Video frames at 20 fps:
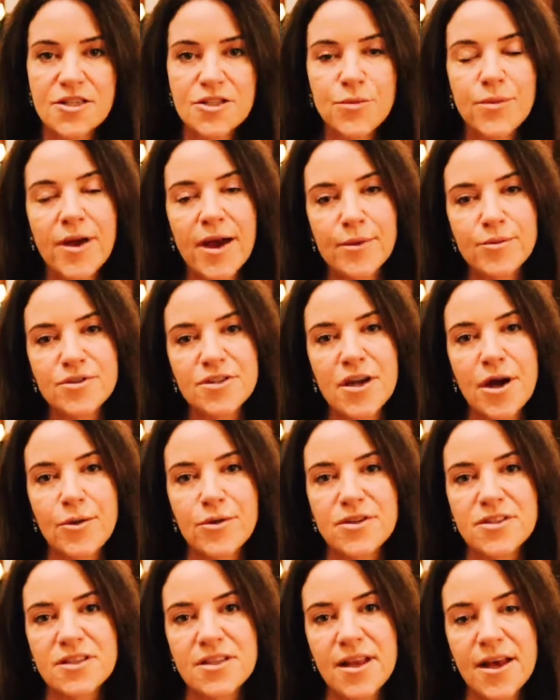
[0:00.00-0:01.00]
to be able to go
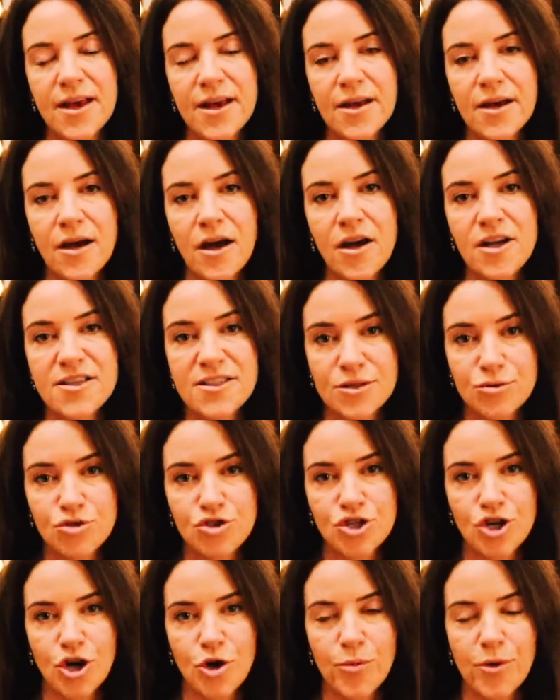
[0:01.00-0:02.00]
into their ideal
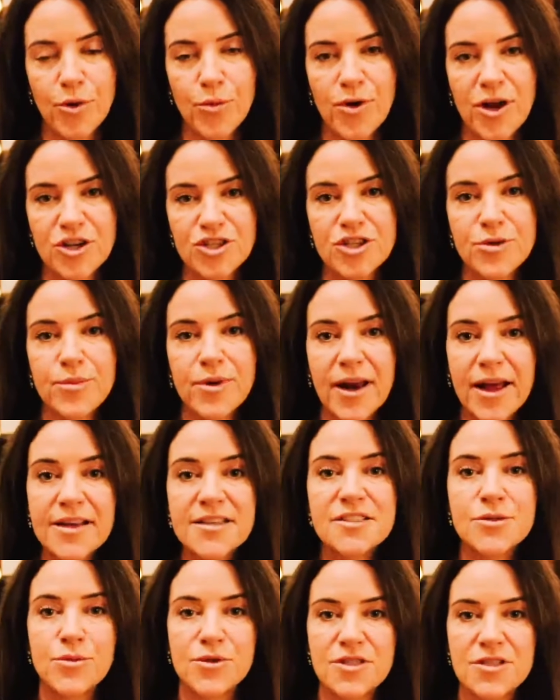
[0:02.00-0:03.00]
job, and we actually
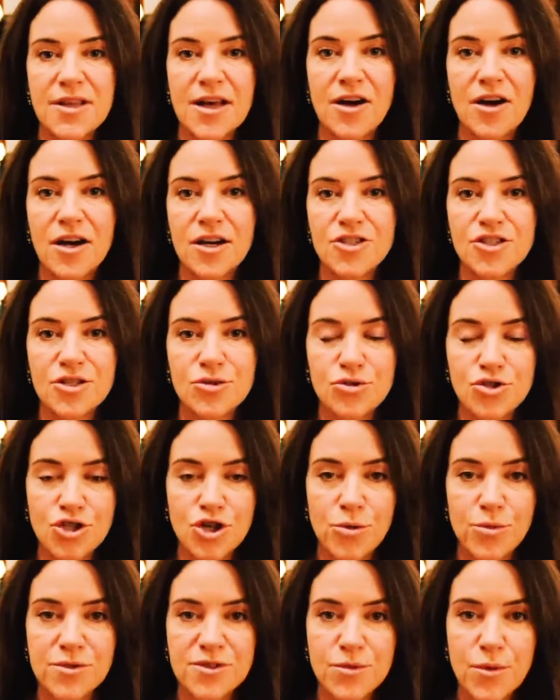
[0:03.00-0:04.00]
place them into that ideal
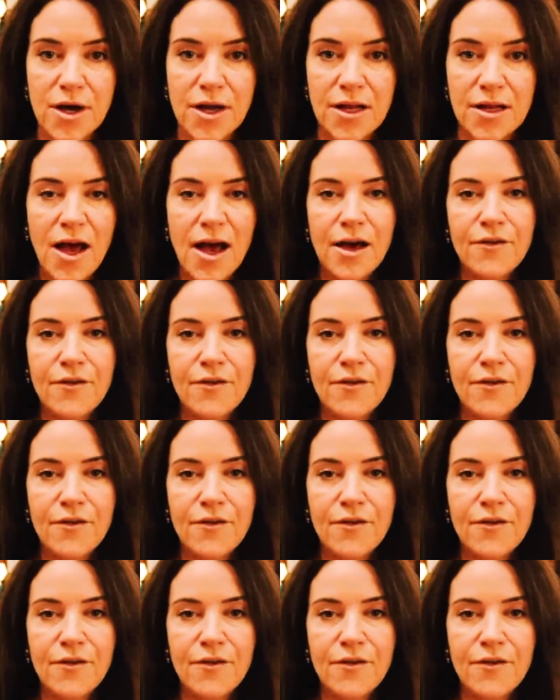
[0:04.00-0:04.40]
job as well.